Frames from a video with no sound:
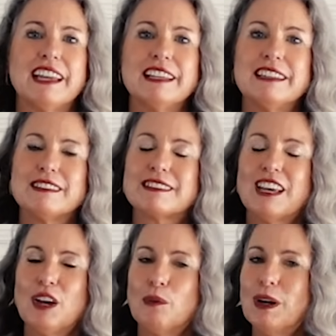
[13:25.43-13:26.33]
and it's
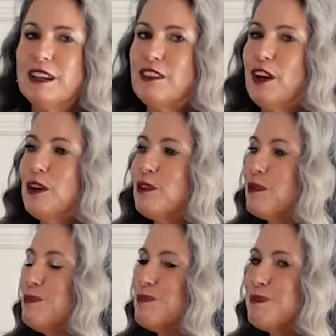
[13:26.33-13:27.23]
one of
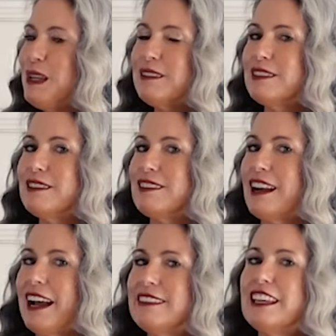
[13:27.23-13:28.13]
those pieces
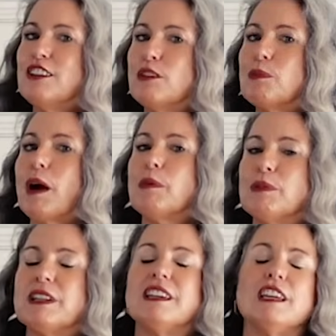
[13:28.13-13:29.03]
that I think you'll
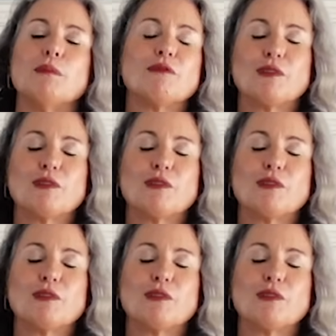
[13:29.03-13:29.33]
probably keep